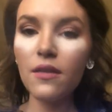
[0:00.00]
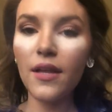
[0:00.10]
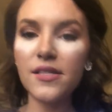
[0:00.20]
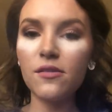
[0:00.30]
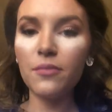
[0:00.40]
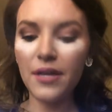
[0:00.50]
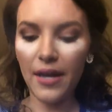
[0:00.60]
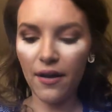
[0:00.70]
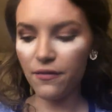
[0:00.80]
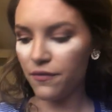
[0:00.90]
that's what we
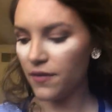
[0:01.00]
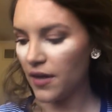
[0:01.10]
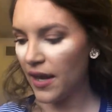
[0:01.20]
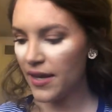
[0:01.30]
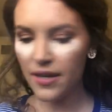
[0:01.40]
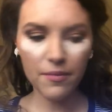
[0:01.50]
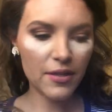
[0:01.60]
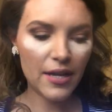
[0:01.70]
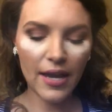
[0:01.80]
have. I am gonna